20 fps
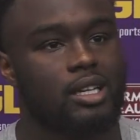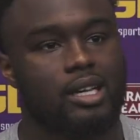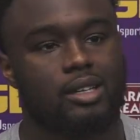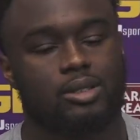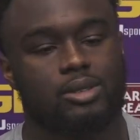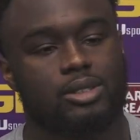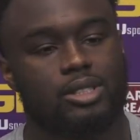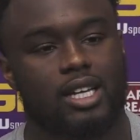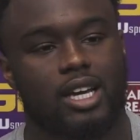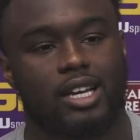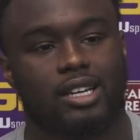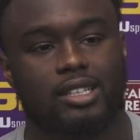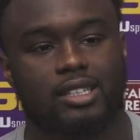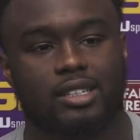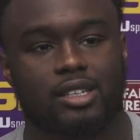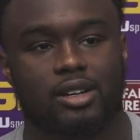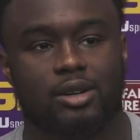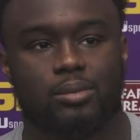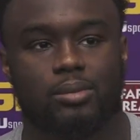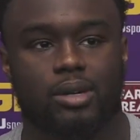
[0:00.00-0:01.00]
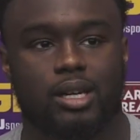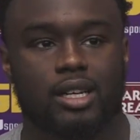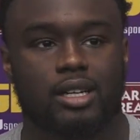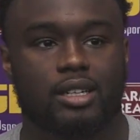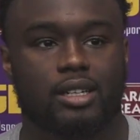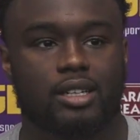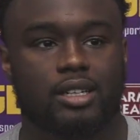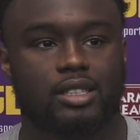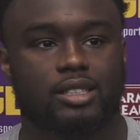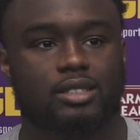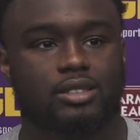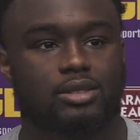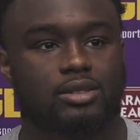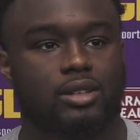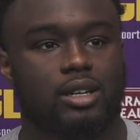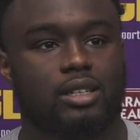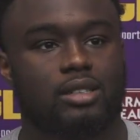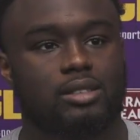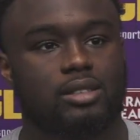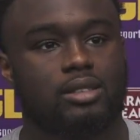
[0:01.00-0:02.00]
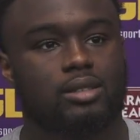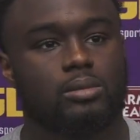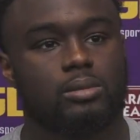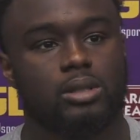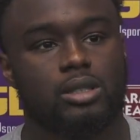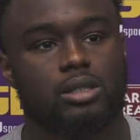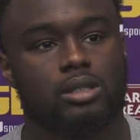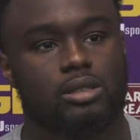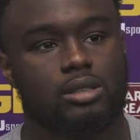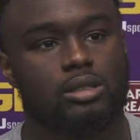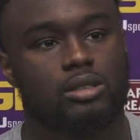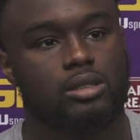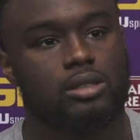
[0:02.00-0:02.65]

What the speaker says: It was kind of a no-brainer that this is where I was going to be.